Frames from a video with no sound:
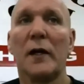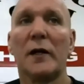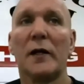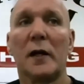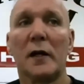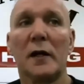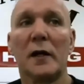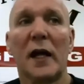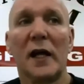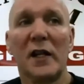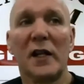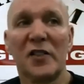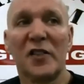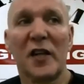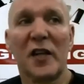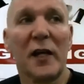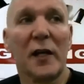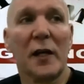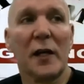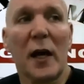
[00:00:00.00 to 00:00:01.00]
And like you
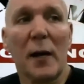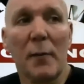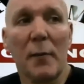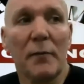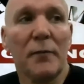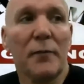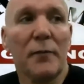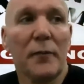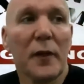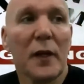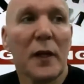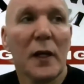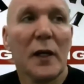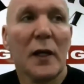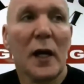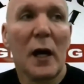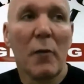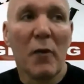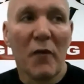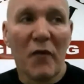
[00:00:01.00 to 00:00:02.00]
say, I'm
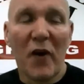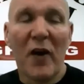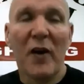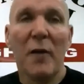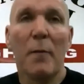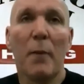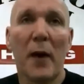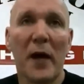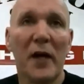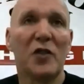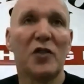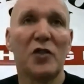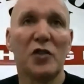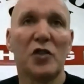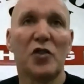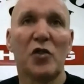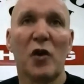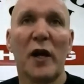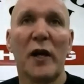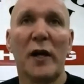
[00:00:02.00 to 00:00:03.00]
a very
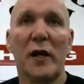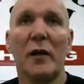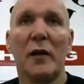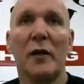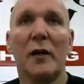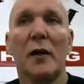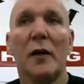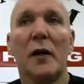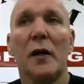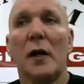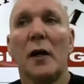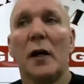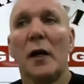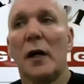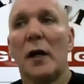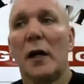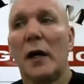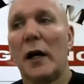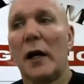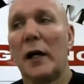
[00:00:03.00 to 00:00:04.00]
patient trainer,
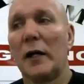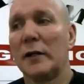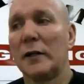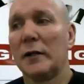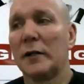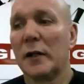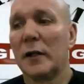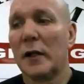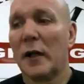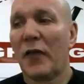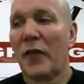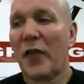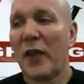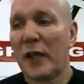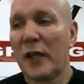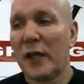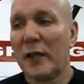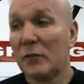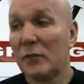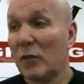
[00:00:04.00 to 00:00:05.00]
and I
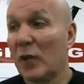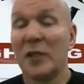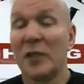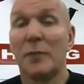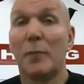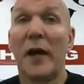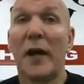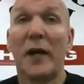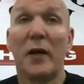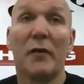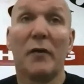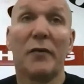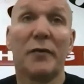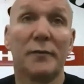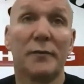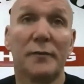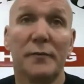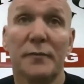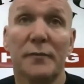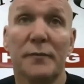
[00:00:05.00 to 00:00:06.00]
think it's paid off.